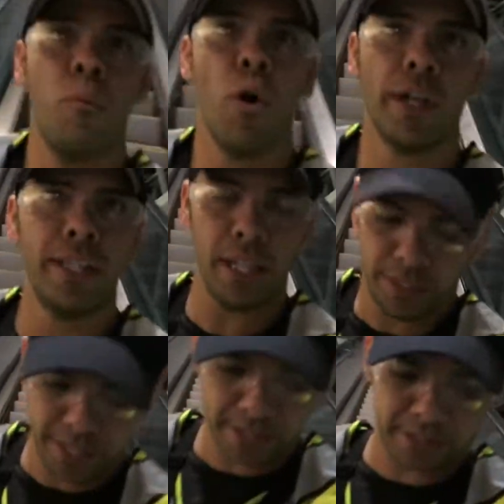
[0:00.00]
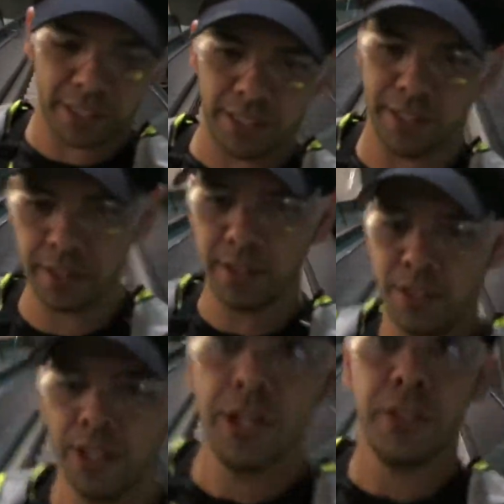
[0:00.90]
I'm walking down the escalator.
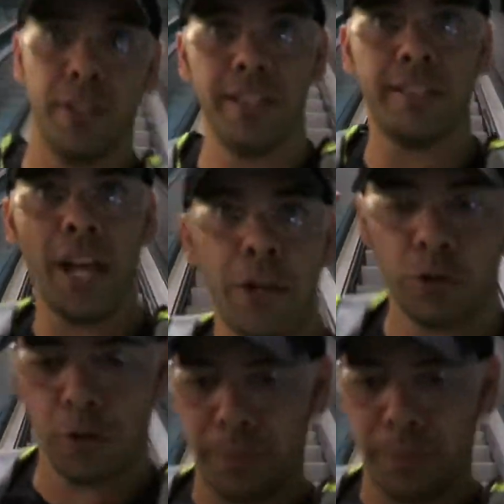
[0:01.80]
So let's say you're